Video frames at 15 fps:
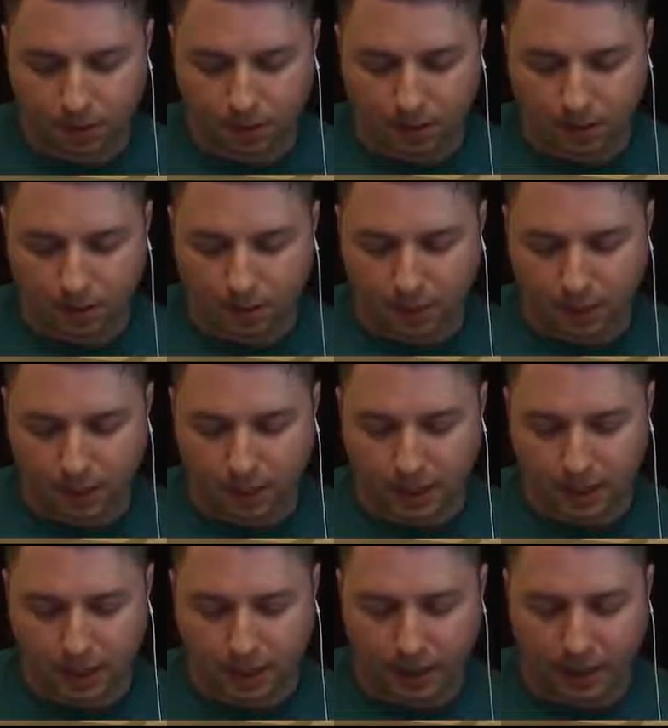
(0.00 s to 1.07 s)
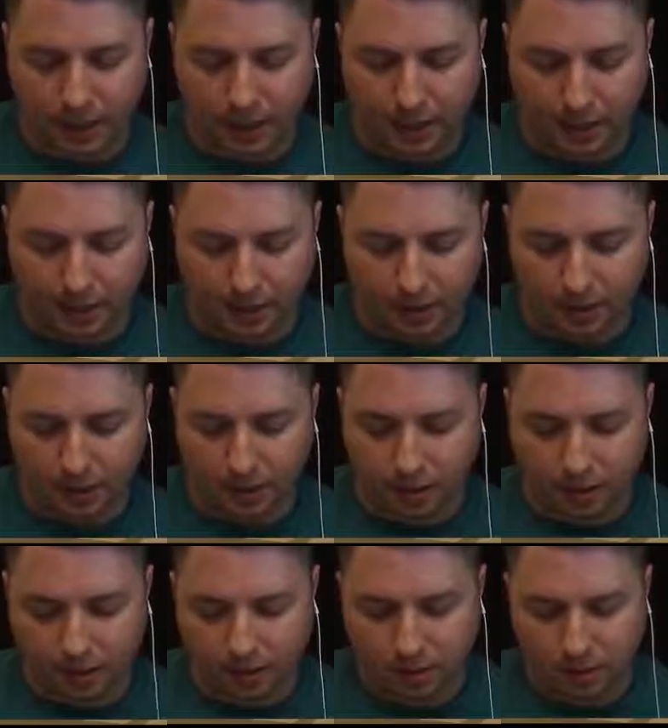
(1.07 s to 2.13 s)
I went ahead and
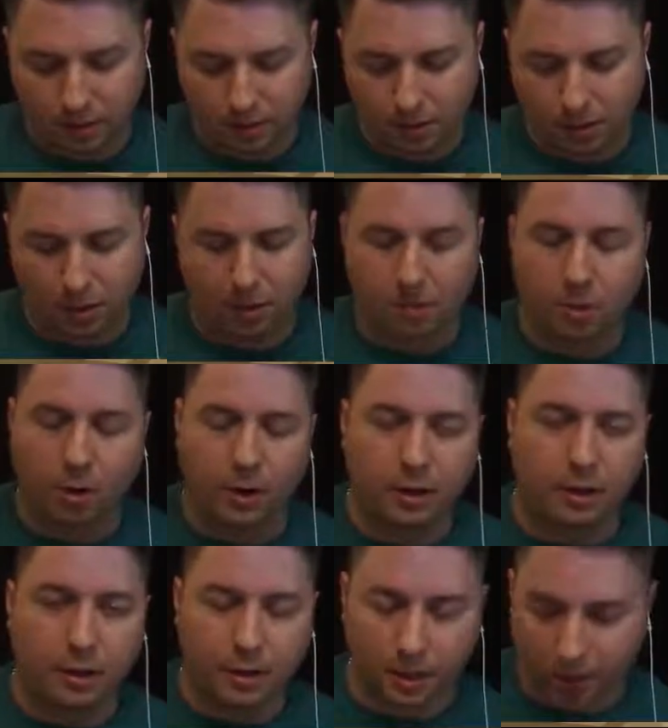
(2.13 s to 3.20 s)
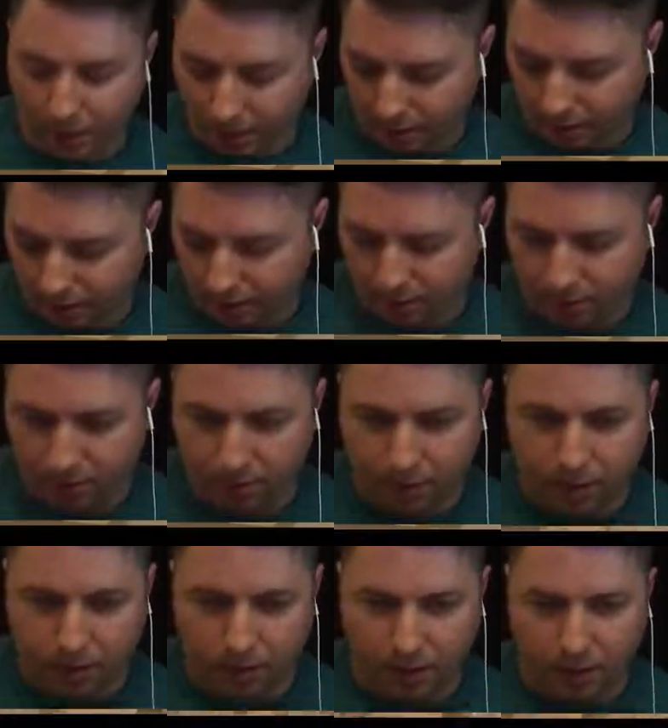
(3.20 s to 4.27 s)
upgraded the
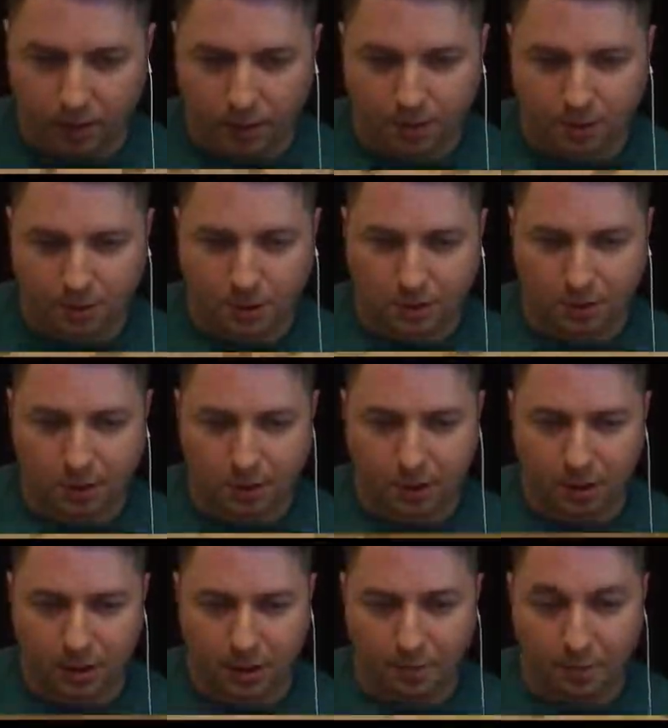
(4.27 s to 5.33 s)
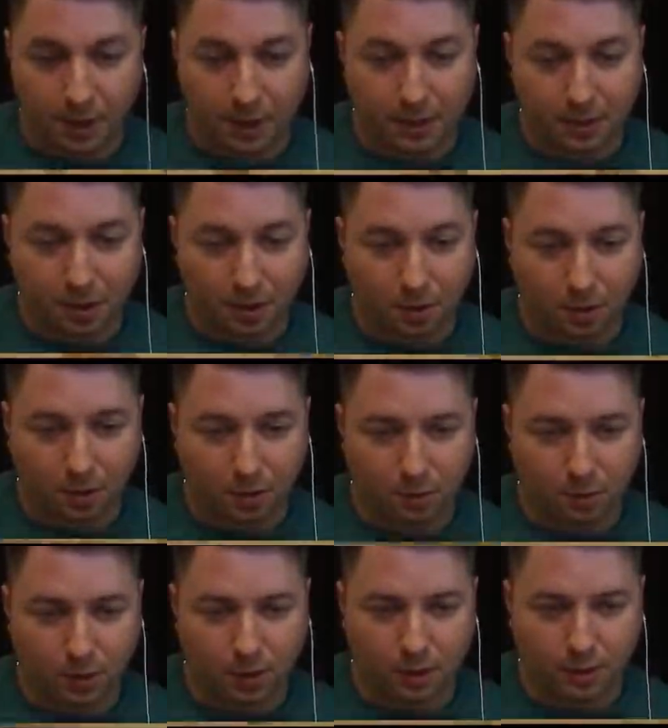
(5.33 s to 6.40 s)
cobble generator and made another one as
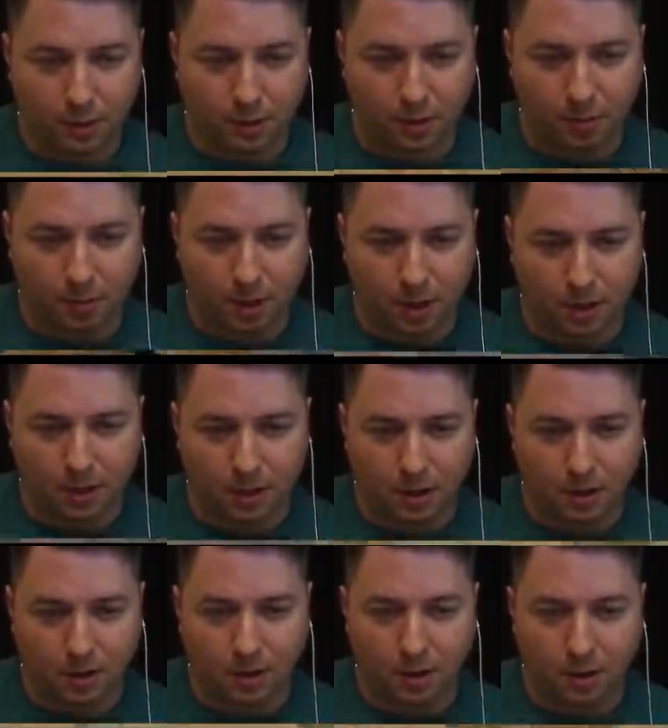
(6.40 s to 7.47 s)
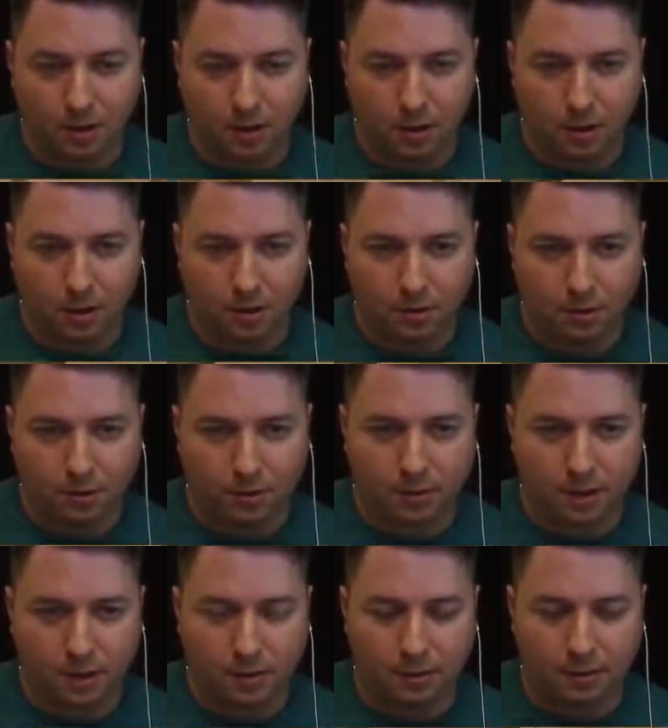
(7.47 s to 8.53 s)
well, the block here. So it's
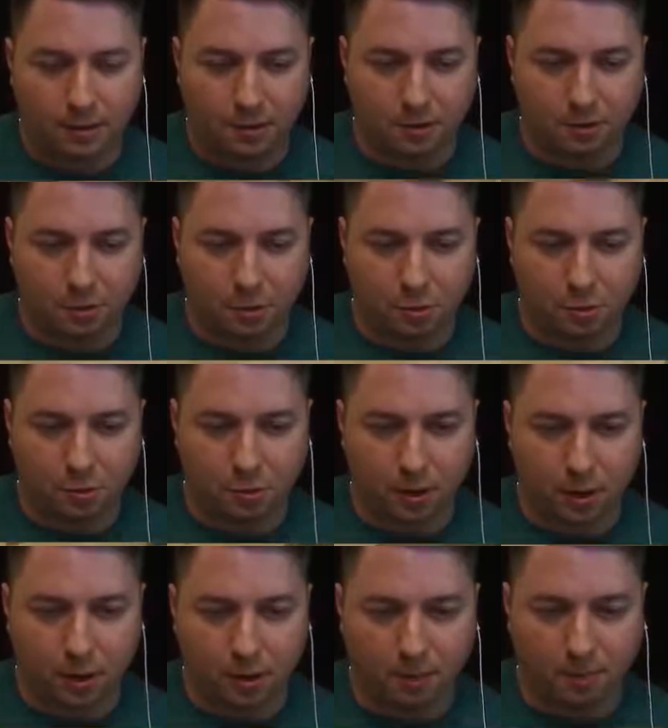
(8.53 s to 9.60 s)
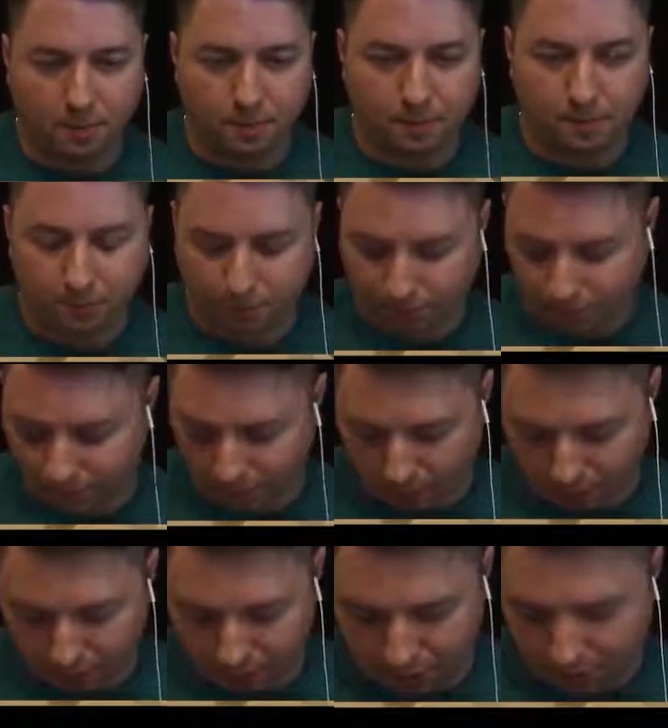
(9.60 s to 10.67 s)
now the tier 2,
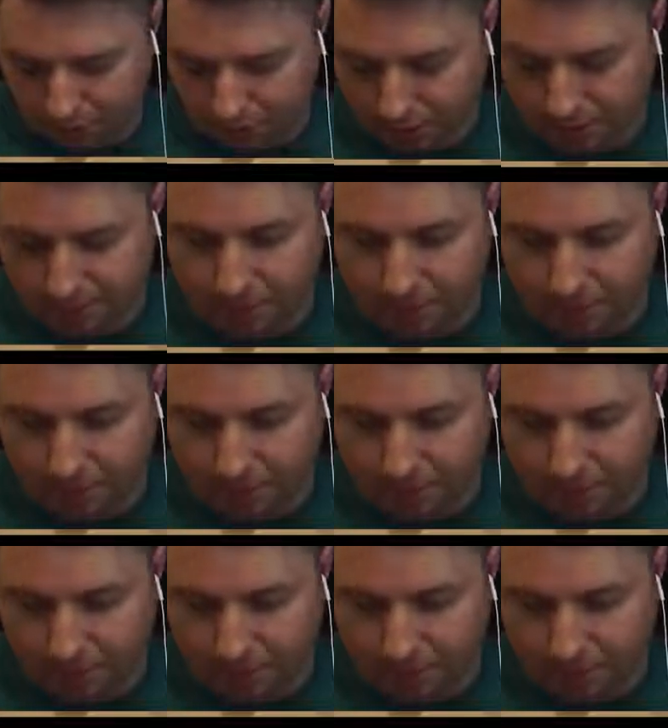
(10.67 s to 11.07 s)
which if